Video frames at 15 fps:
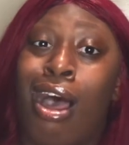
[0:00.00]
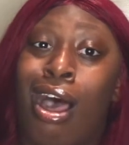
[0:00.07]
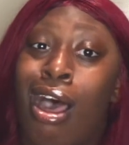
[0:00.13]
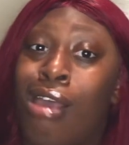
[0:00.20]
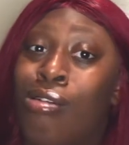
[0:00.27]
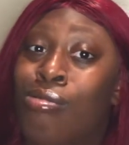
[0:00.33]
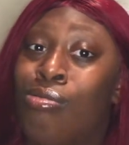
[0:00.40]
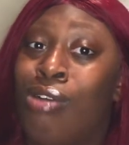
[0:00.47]

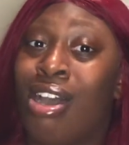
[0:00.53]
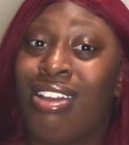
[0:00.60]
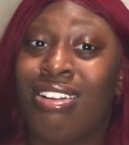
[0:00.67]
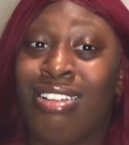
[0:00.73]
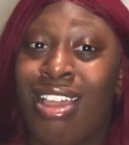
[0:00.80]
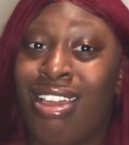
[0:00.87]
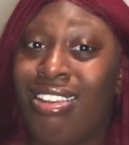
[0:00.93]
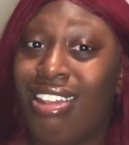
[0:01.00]
I
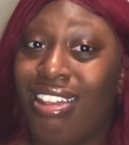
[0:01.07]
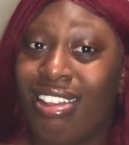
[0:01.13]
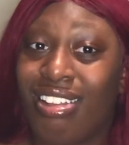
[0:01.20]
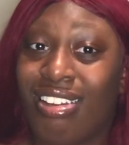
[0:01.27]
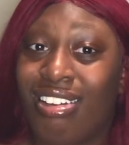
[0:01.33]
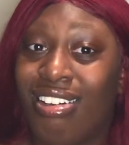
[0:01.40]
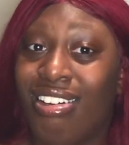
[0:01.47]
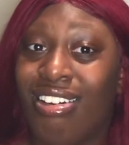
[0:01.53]
want to edit.
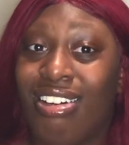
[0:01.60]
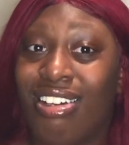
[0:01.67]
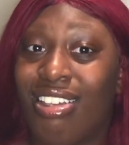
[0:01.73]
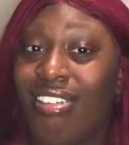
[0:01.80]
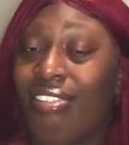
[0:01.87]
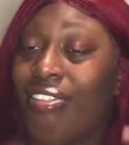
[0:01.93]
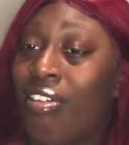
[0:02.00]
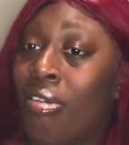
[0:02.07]

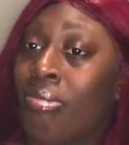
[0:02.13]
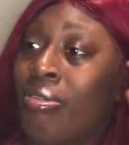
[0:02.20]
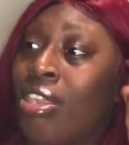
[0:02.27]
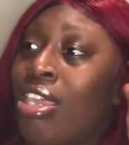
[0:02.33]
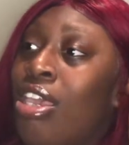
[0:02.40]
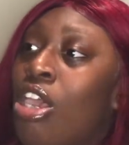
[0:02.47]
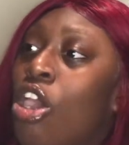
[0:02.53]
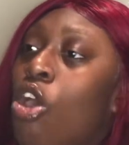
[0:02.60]
You feel
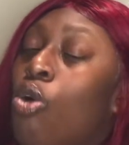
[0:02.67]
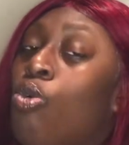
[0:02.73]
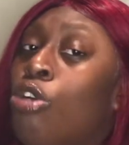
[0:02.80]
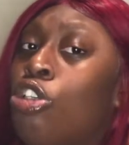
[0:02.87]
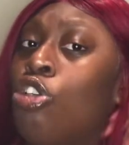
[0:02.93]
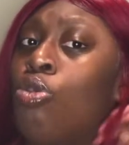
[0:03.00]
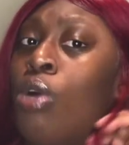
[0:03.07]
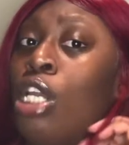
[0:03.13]
me?
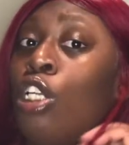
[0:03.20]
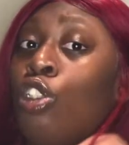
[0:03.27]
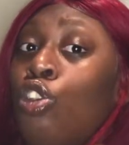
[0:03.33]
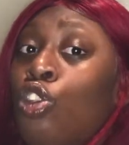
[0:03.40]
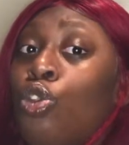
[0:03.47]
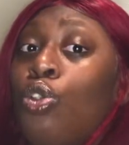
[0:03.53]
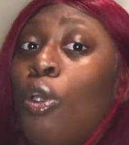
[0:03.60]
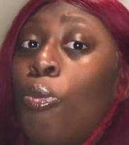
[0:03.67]
When you want
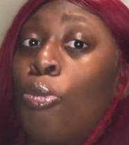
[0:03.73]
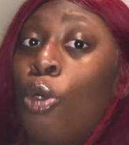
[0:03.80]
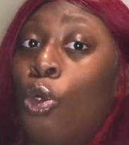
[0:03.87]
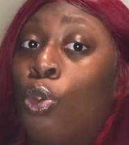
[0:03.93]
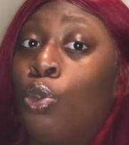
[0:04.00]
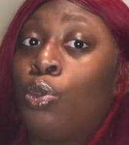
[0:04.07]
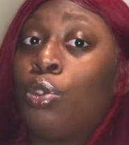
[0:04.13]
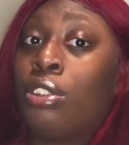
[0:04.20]
to do the
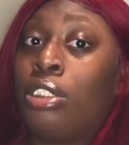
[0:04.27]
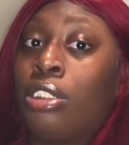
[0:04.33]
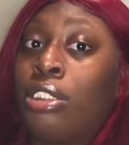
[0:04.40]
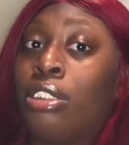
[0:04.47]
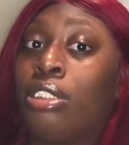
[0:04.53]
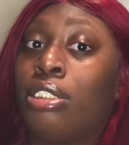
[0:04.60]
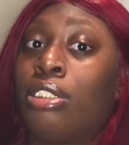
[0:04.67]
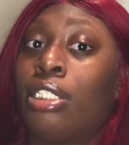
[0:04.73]

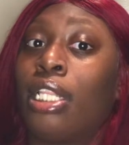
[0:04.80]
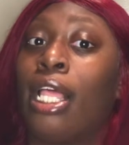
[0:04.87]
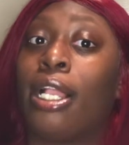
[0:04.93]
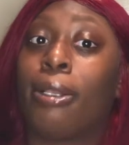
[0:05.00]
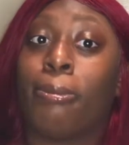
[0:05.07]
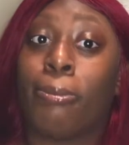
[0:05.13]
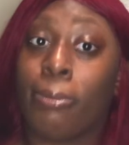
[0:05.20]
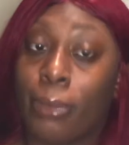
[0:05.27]
most,
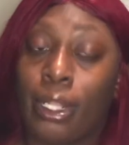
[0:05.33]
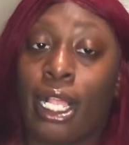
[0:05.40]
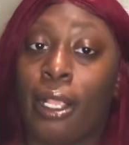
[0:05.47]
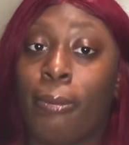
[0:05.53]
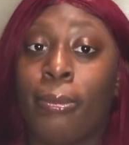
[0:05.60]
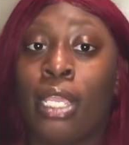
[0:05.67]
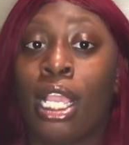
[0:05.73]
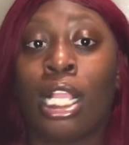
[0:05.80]
like
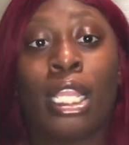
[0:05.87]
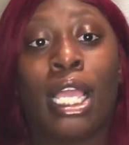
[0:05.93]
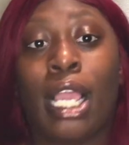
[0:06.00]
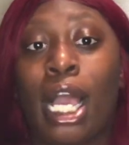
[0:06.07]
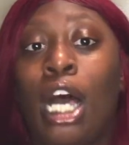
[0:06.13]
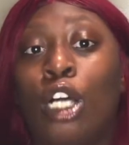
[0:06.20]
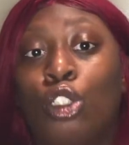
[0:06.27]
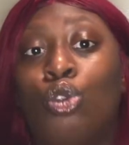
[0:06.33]
me, or like
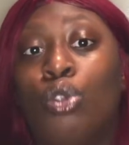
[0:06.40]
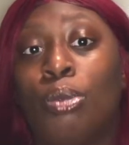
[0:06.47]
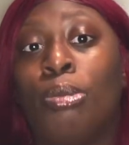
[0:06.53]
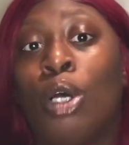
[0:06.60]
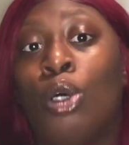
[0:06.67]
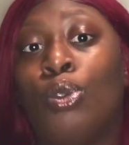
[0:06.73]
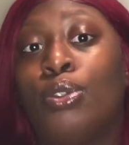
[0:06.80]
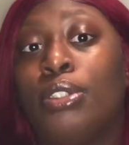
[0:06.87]
I'll do the
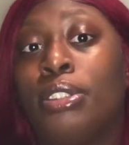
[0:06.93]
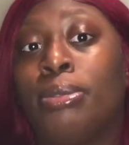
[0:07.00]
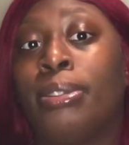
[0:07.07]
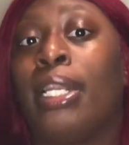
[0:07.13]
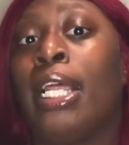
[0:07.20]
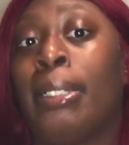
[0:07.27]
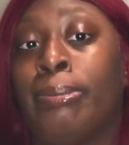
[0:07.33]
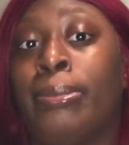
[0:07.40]
most
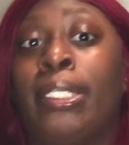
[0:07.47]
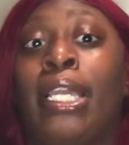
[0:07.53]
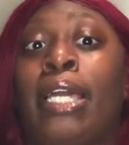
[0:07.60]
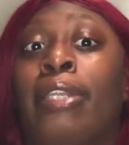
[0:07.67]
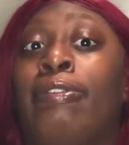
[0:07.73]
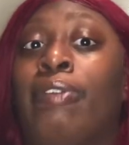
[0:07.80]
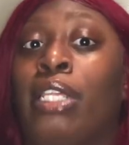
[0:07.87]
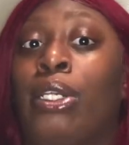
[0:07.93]
when I be
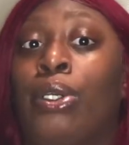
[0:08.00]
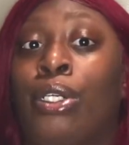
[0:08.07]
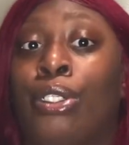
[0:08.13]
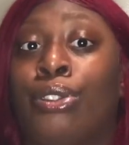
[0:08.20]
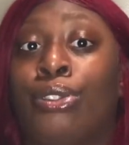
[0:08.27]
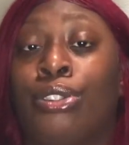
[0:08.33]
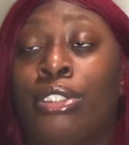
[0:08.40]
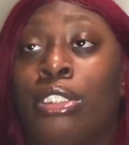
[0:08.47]

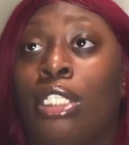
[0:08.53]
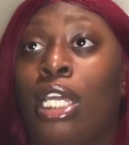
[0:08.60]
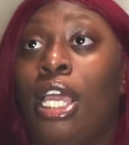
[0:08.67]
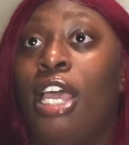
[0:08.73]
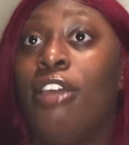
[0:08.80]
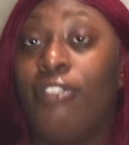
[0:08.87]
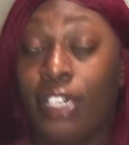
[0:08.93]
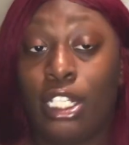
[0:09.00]
editing
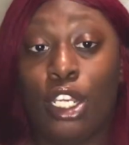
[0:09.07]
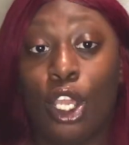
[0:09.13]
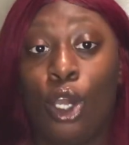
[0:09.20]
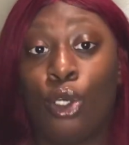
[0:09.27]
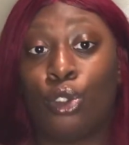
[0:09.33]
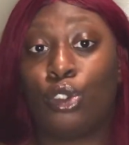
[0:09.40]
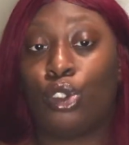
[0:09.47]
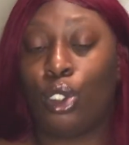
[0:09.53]

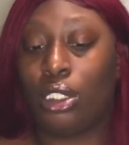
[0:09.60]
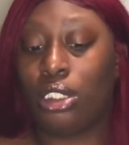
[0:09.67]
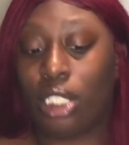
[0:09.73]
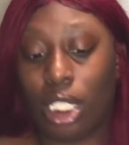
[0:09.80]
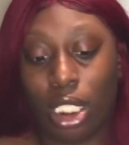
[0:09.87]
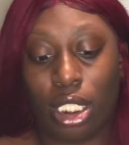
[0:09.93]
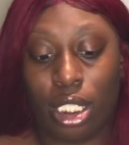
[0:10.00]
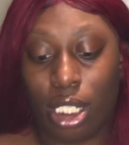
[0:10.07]
videos. So it's
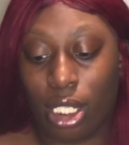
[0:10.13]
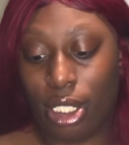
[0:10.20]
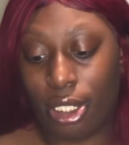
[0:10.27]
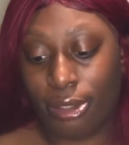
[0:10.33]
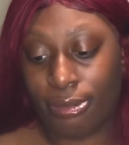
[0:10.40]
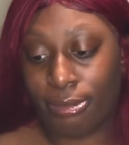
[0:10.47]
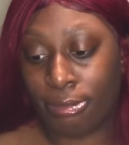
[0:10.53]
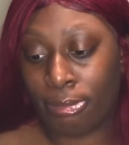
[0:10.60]
like, yeah.
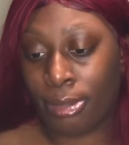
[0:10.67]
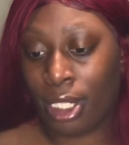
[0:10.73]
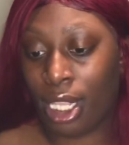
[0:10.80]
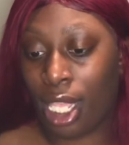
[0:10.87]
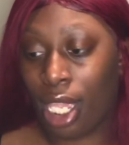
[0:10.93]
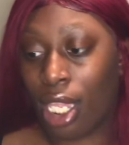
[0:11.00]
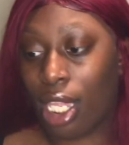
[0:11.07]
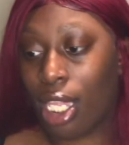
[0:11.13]
But
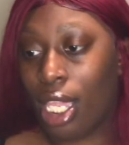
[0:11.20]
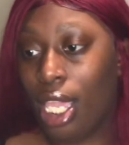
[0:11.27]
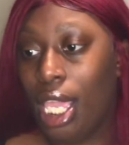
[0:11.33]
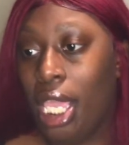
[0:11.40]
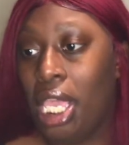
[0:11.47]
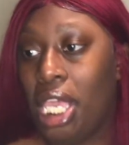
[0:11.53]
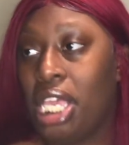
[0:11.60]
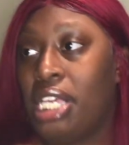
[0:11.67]
like,
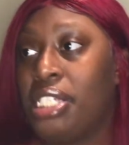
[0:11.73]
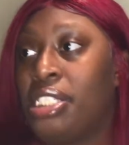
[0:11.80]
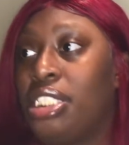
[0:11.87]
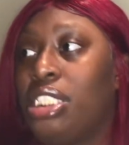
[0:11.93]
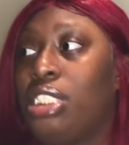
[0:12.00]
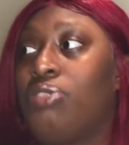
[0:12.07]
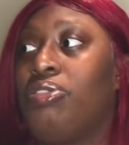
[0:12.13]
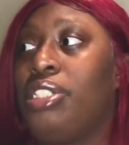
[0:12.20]

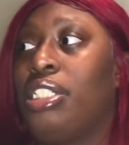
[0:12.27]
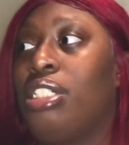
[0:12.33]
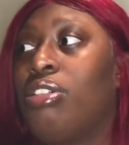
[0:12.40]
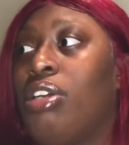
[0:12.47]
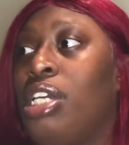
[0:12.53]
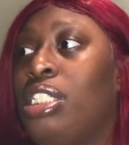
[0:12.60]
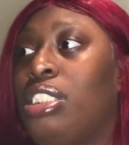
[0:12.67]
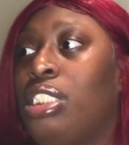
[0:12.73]
it's just really
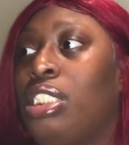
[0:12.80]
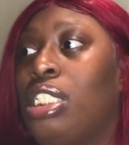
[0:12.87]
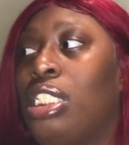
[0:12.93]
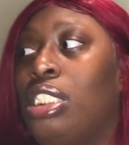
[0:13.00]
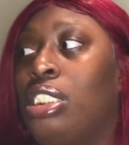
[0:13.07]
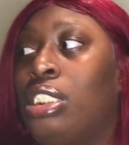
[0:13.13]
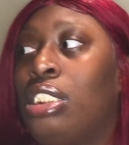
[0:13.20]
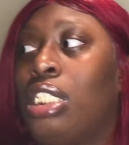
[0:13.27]
crazy
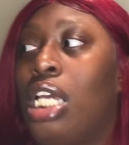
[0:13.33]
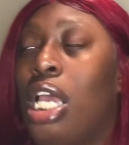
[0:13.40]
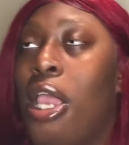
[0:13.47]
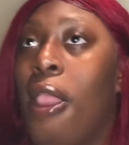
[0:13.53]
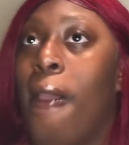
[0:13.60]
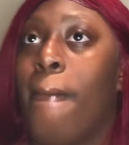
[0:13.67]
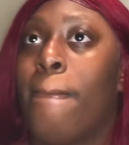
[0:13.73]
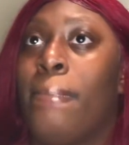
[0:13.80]
because
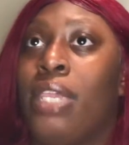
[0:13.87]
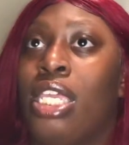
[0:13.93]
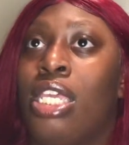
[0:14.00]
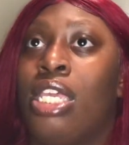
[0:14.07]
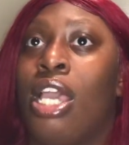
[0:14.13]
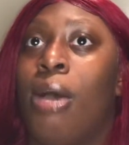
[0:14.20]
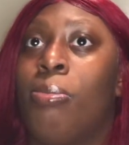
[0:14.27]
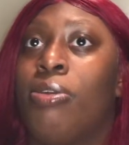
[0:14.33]
me
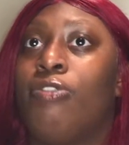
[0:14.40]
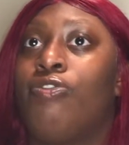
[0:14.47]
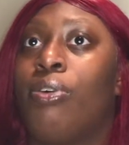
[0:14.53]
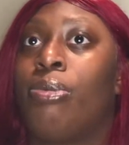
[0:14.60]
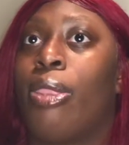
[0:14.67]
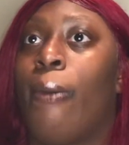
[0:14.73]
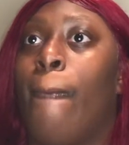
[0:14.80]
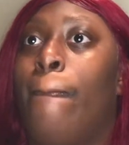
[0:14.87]
coming from